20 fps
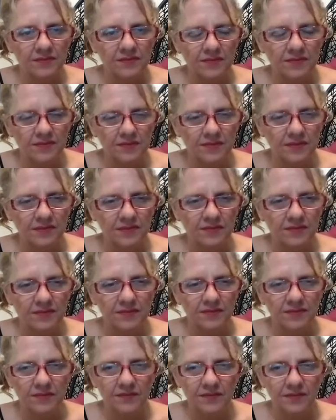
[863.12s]

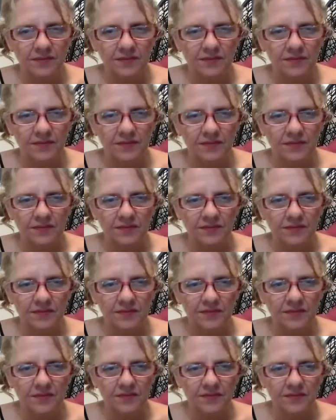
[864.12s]

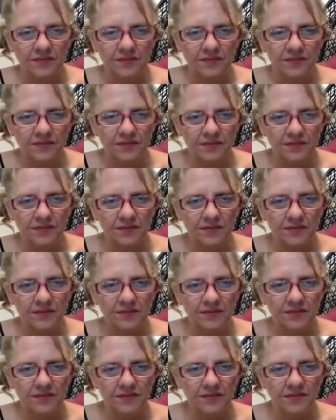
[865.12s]

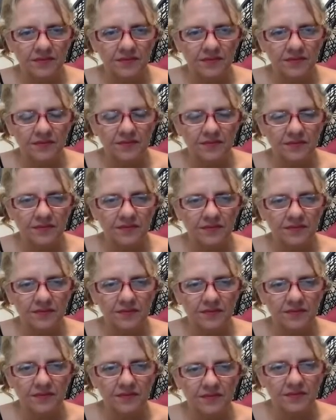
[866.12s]

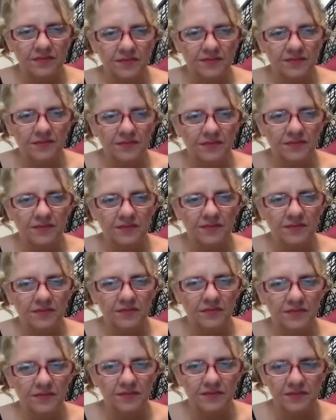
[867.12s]

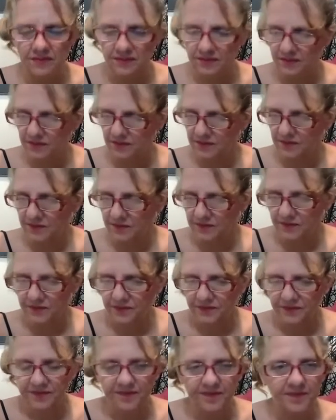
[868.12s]

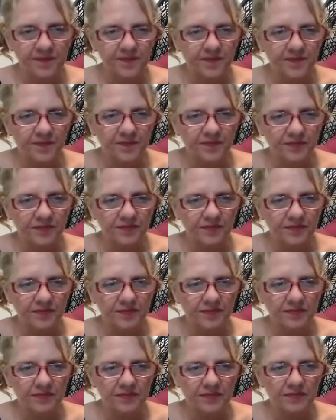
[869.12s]

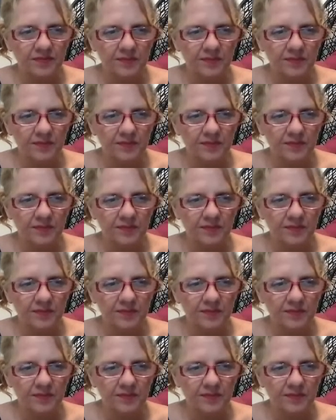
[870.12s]
The person shown says nothing.